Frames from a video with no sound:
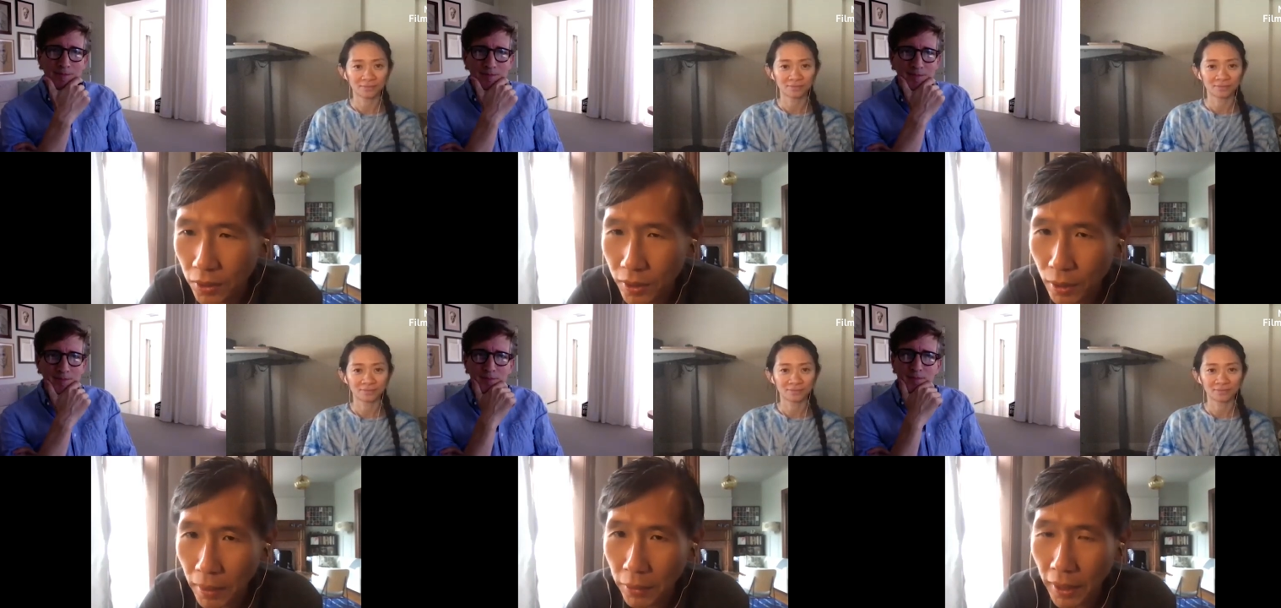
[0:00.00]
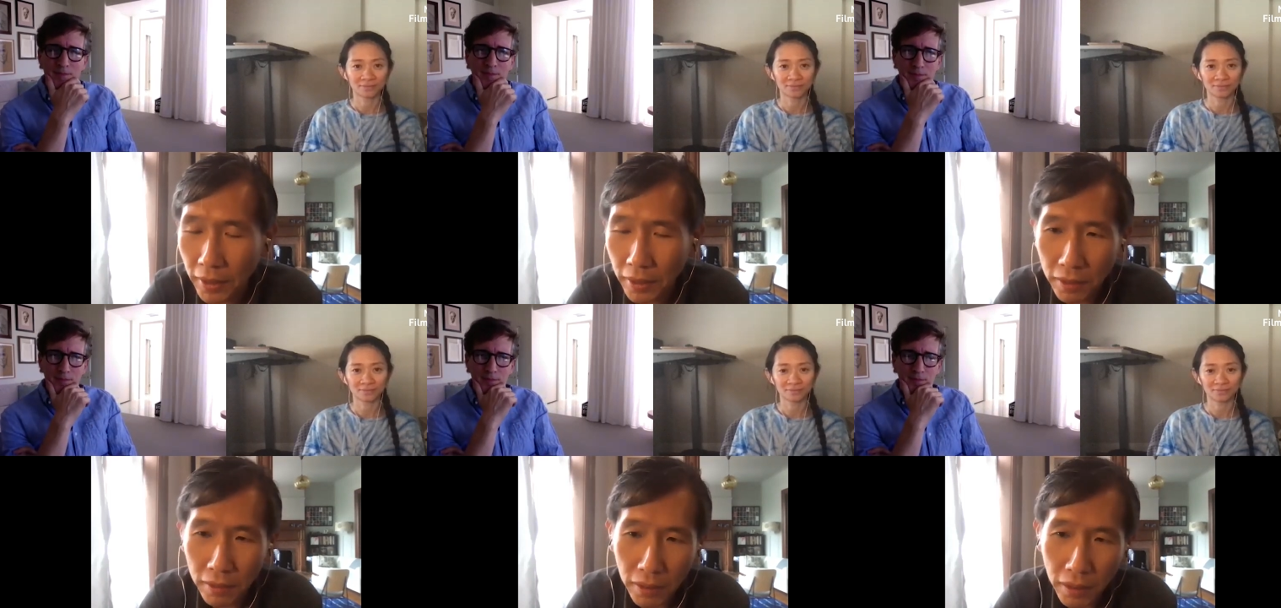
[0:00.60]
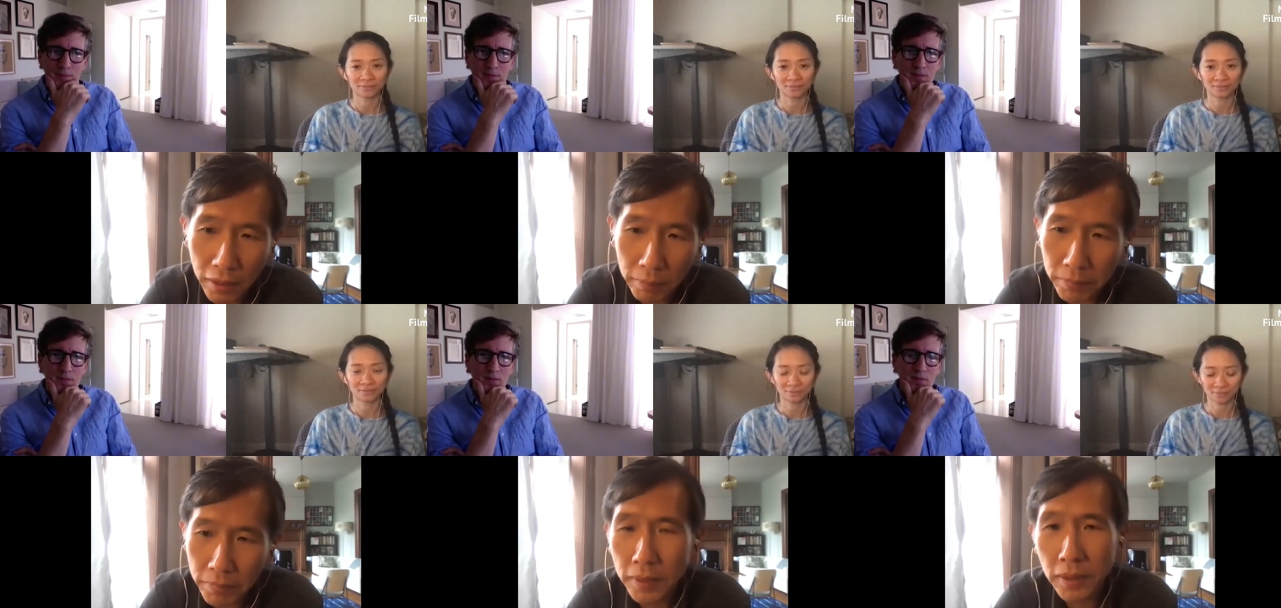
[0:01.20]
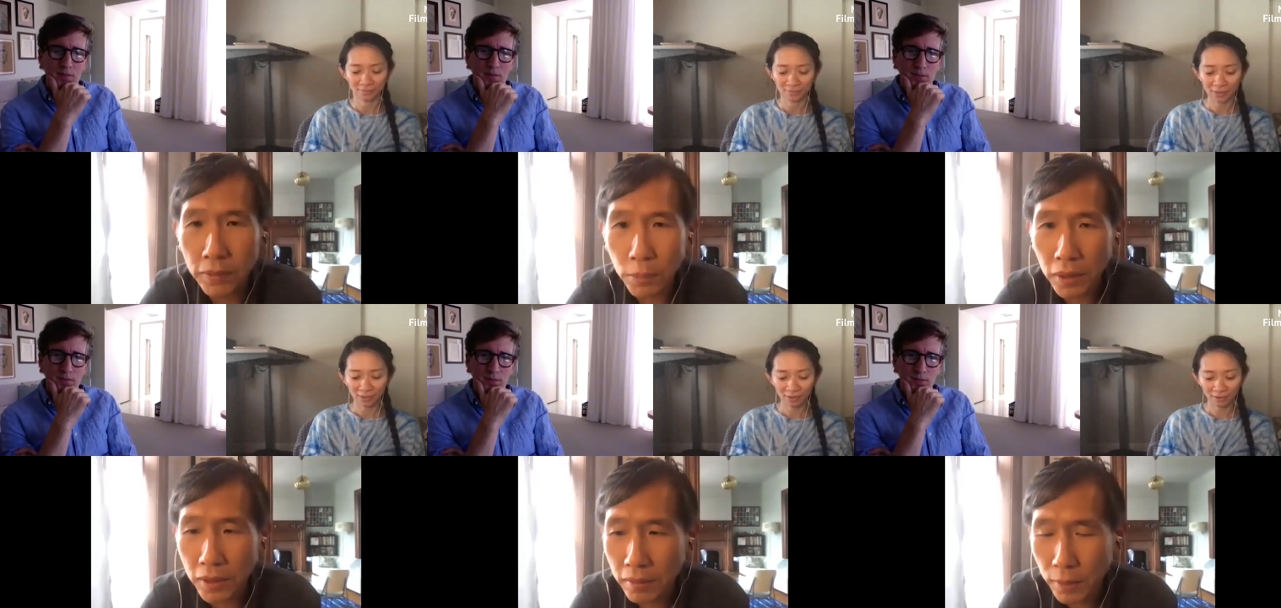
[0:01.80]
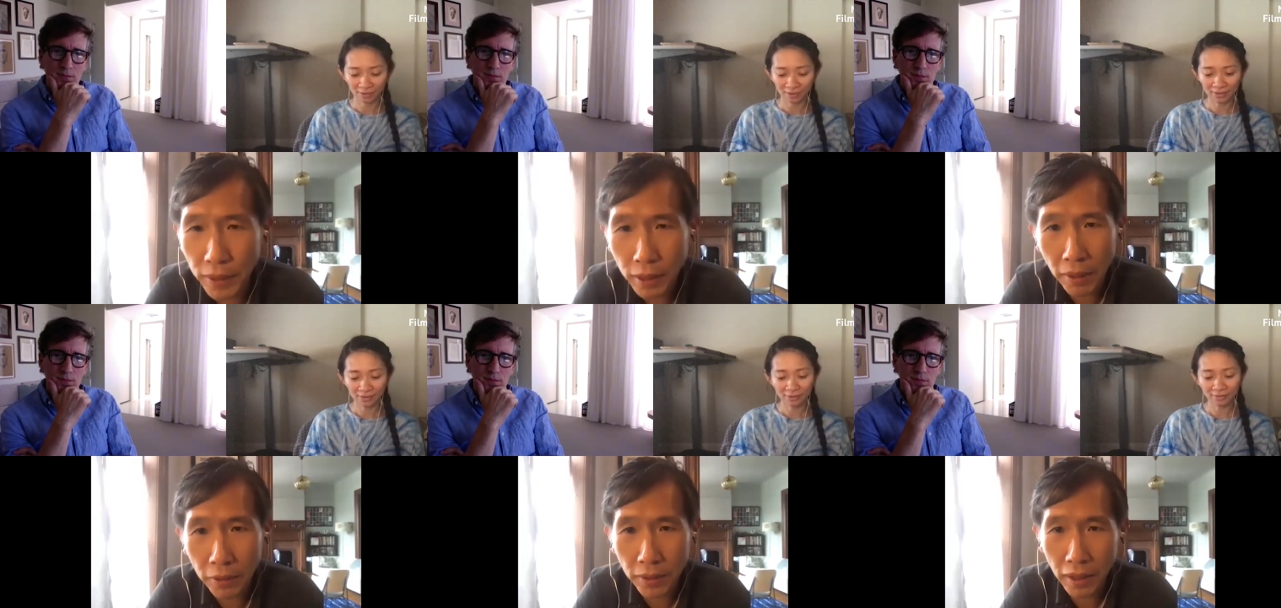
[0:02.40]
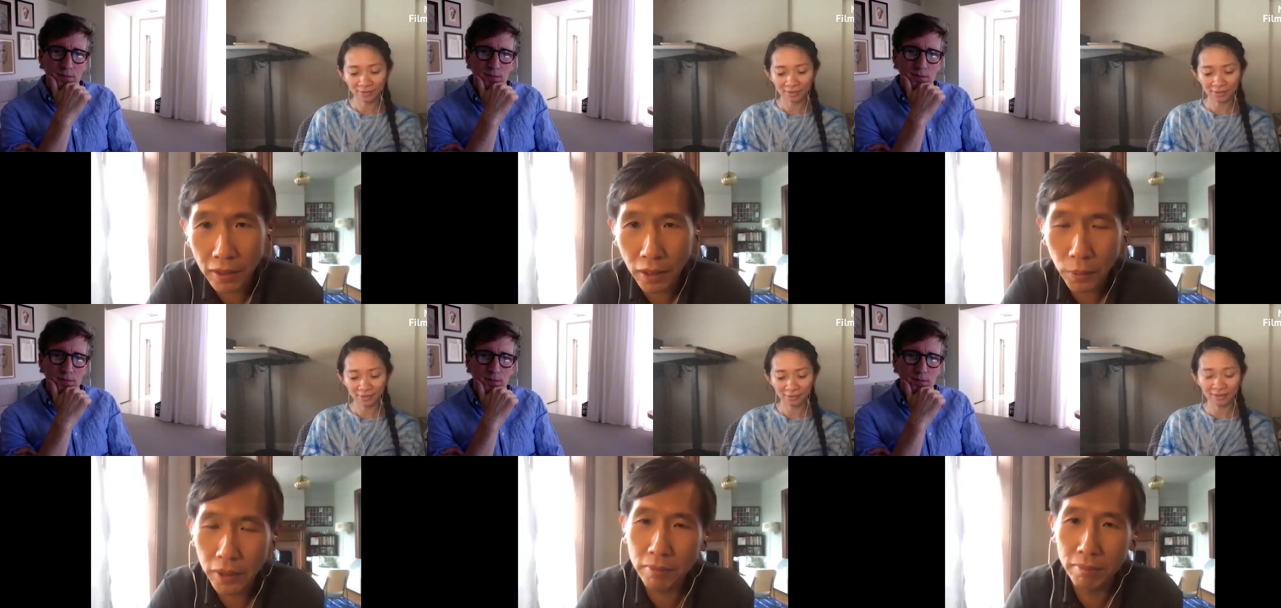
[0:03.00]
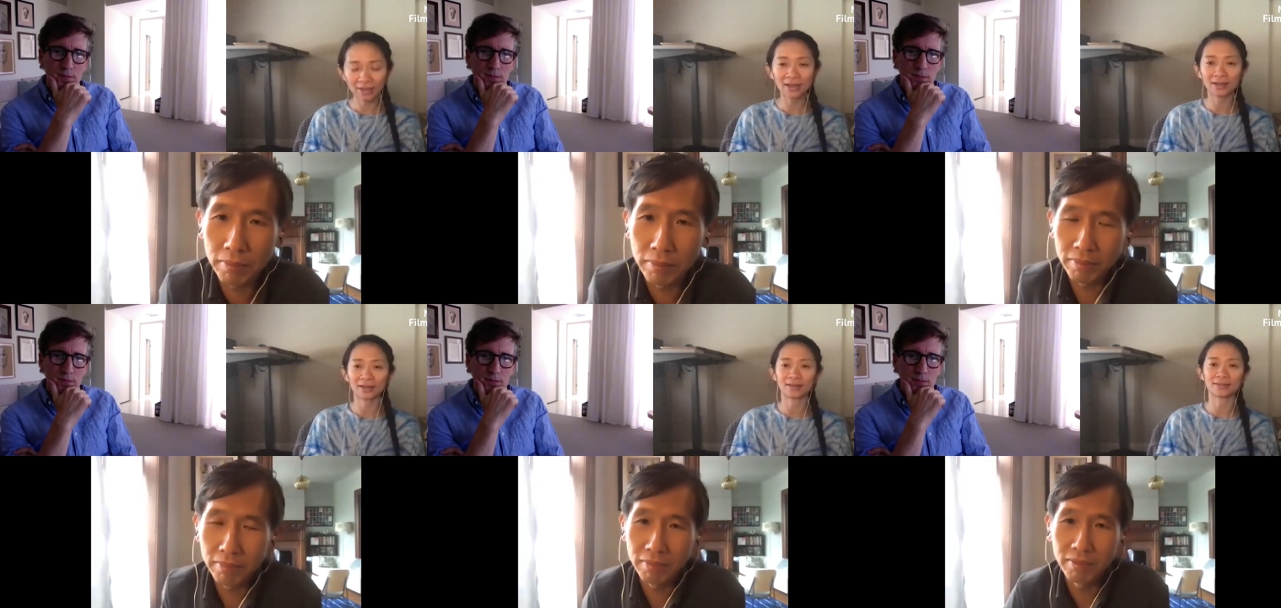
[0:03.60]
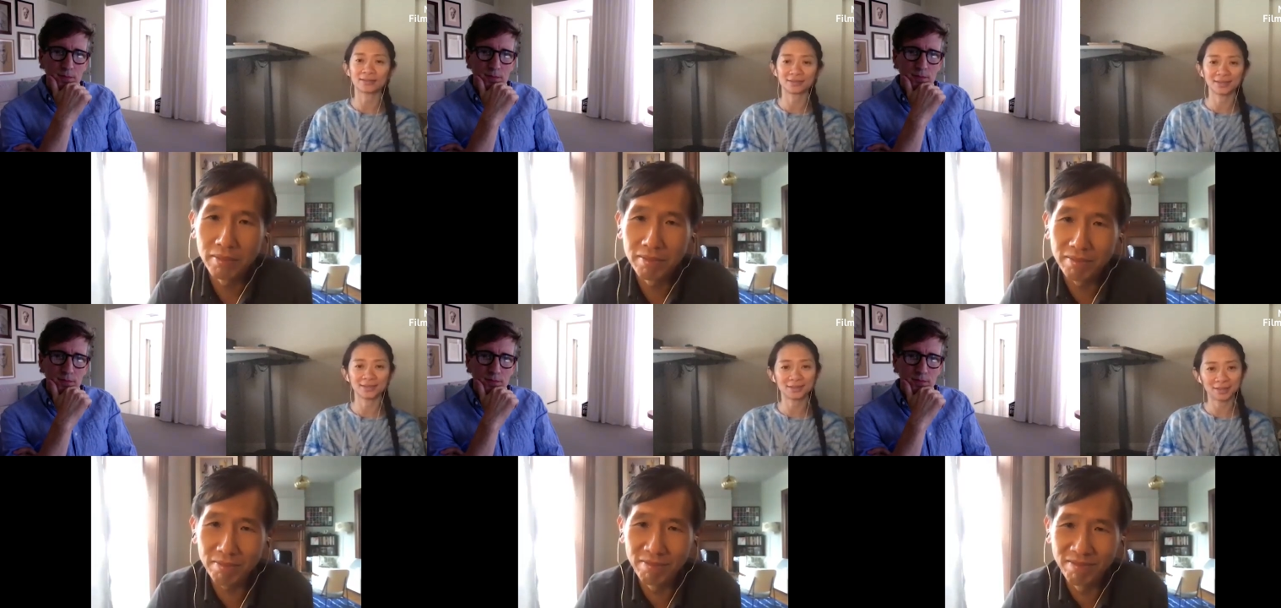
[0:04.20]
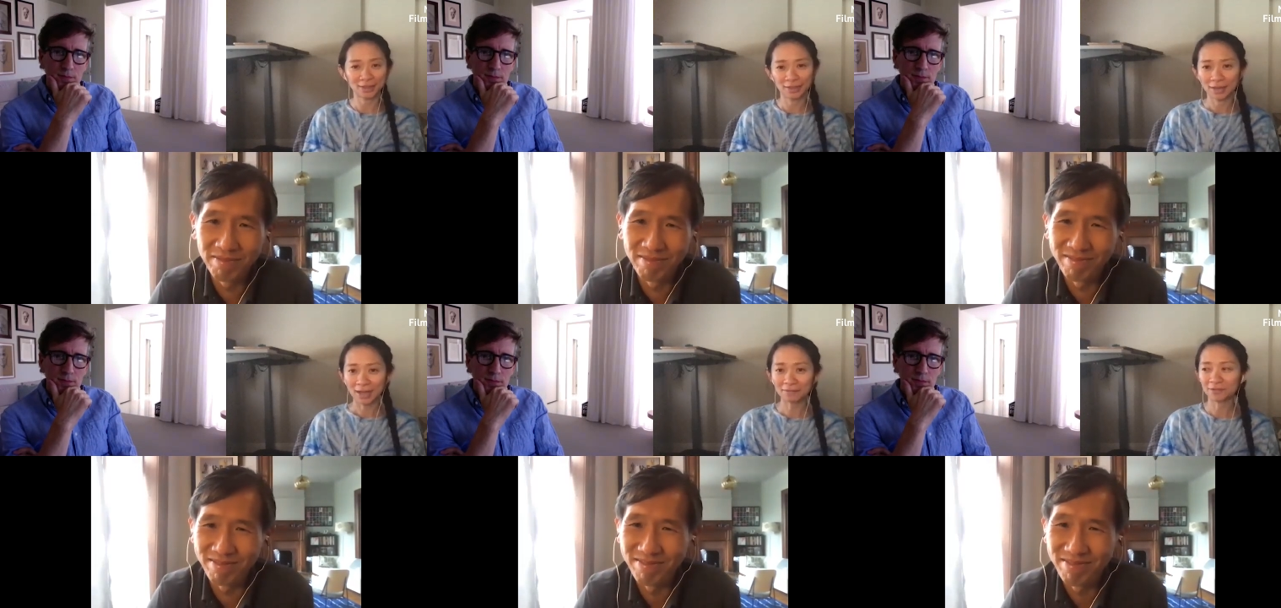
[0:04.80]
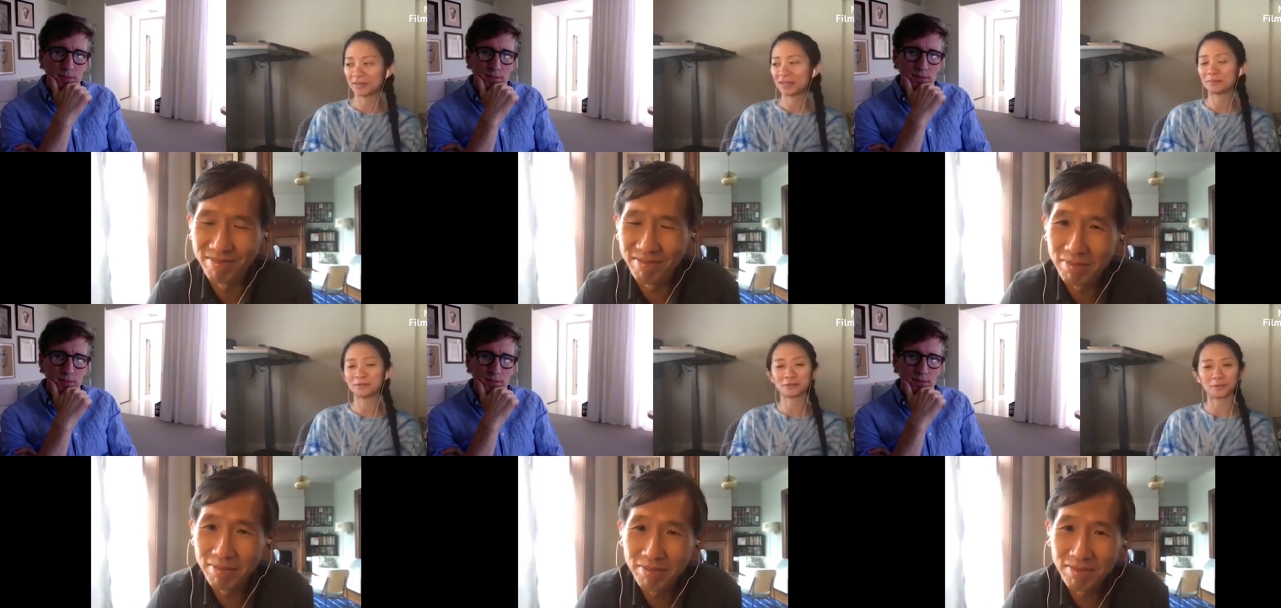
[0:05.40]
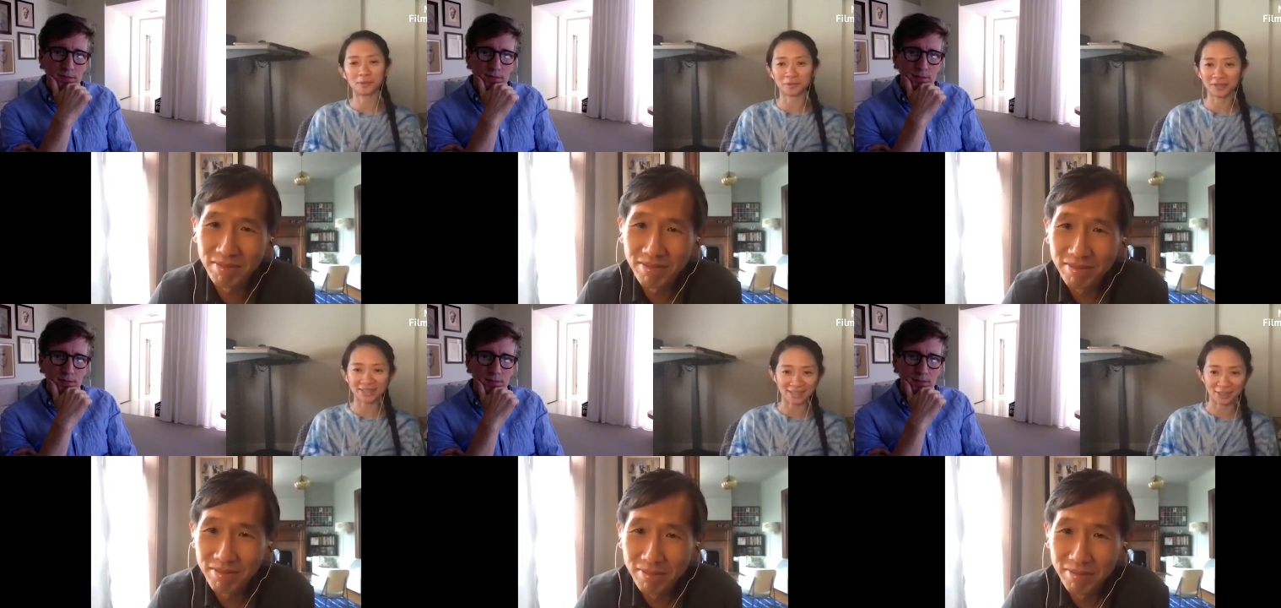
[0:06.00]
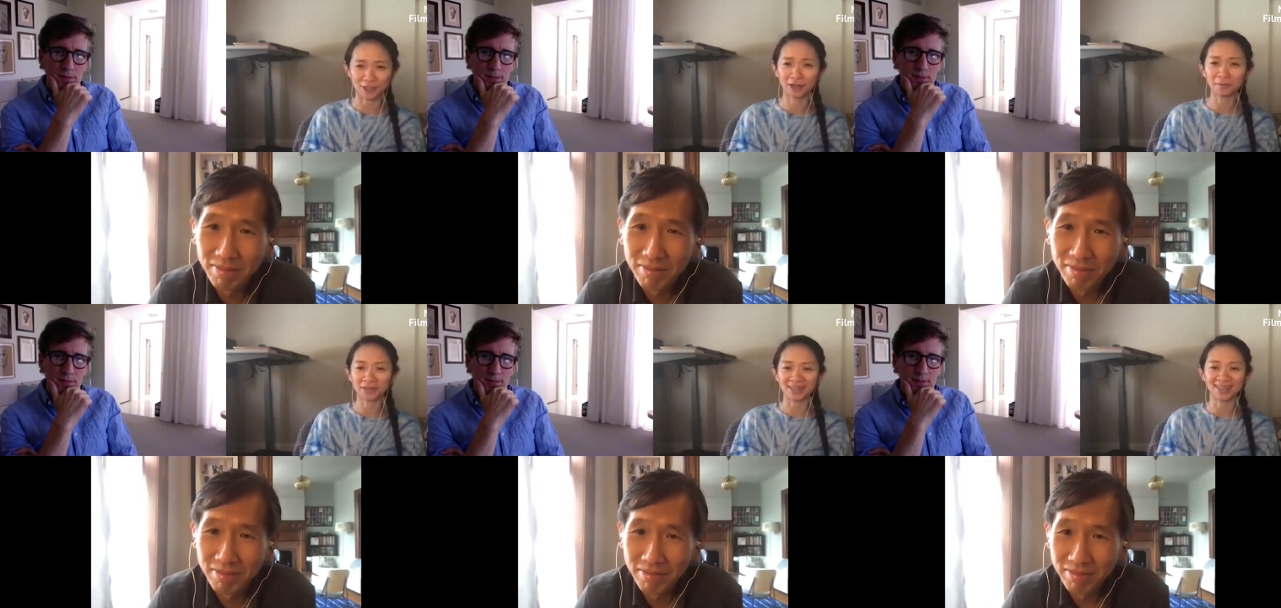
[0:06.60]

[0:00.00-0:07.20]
Speaker 1: about editing. Um, if you want to oh, speak about so, that, that's Chloe. That's
Speaker 2: so nice, because I have a feeling most people think it's choppy.